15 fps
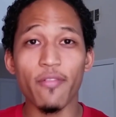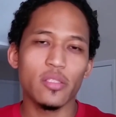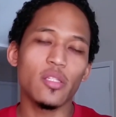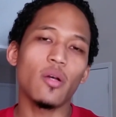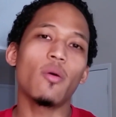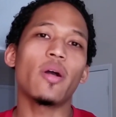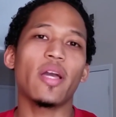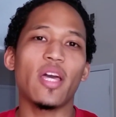
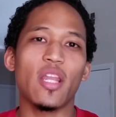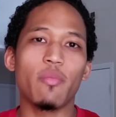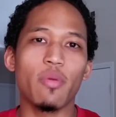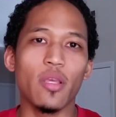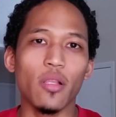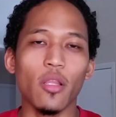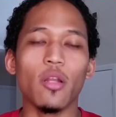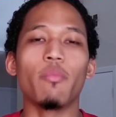So I gotta be
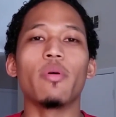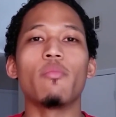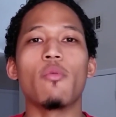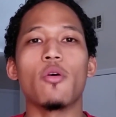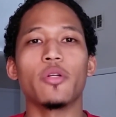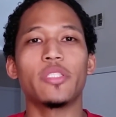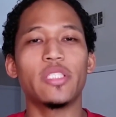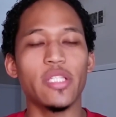a little bit
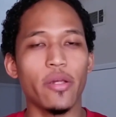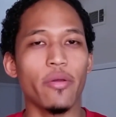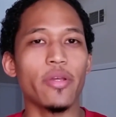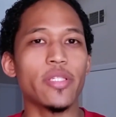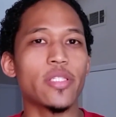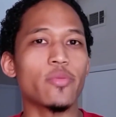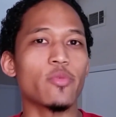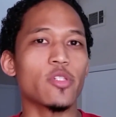more
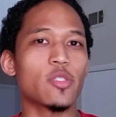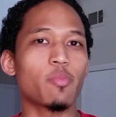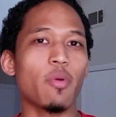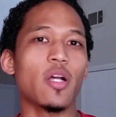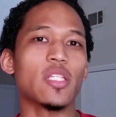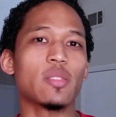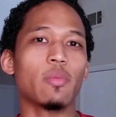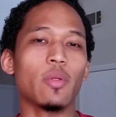serious and
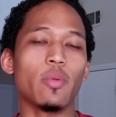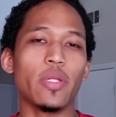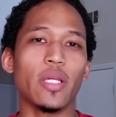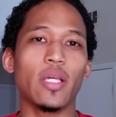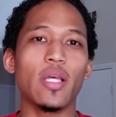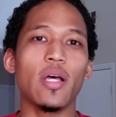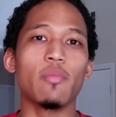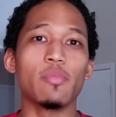responsible when
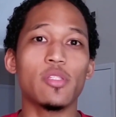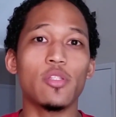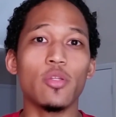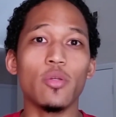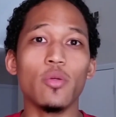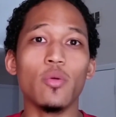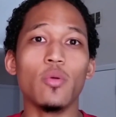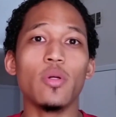it comes
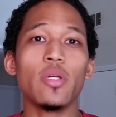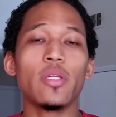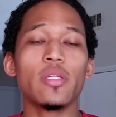to